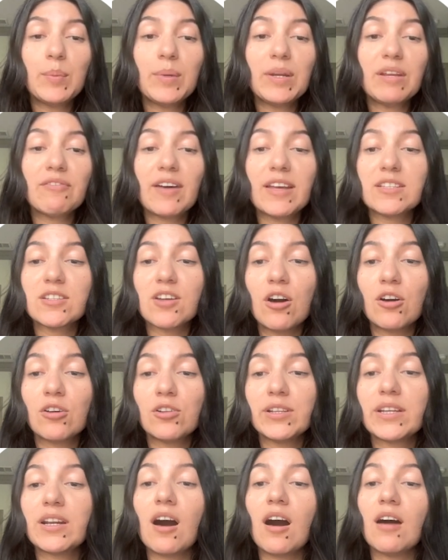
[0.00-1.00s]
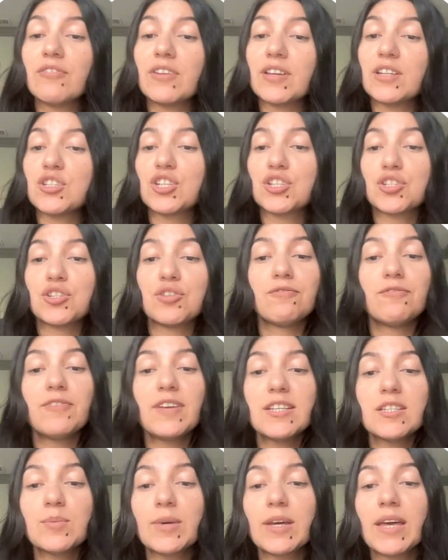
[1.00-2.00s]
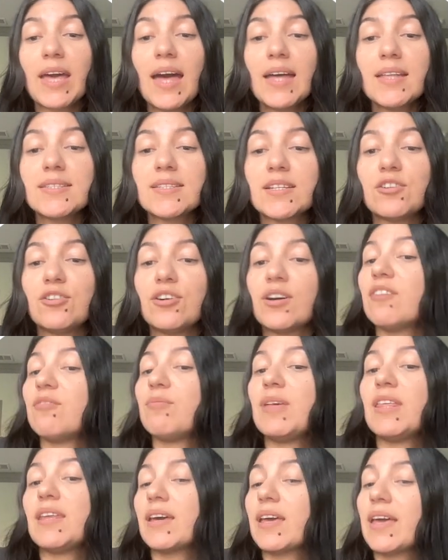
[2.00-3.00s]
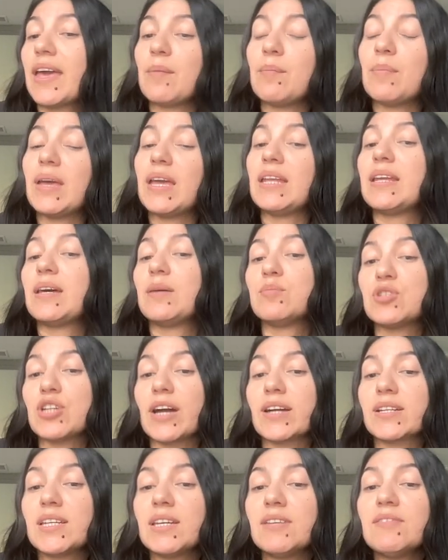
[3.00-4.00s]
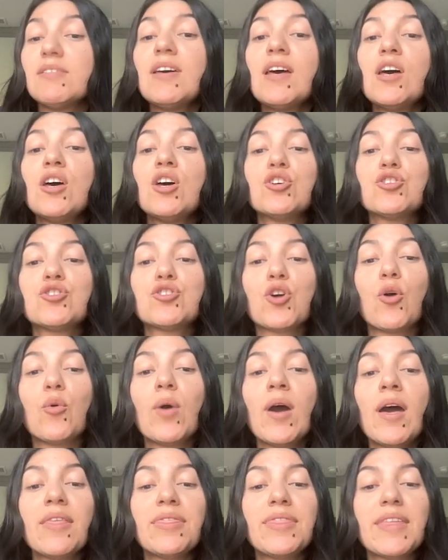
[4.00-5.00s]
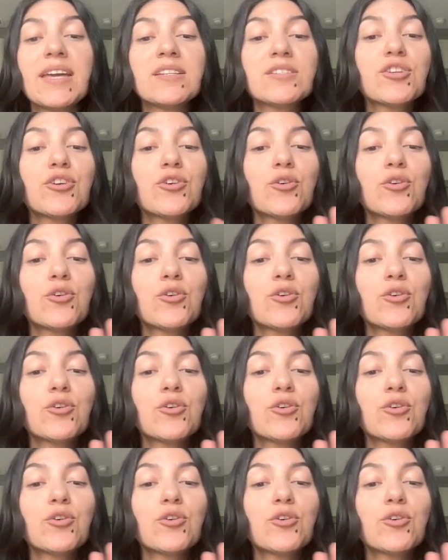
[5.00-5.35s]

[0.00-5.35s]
But if I toggle it off and just do Facebook Ads, it'll give me the campaign objective. So things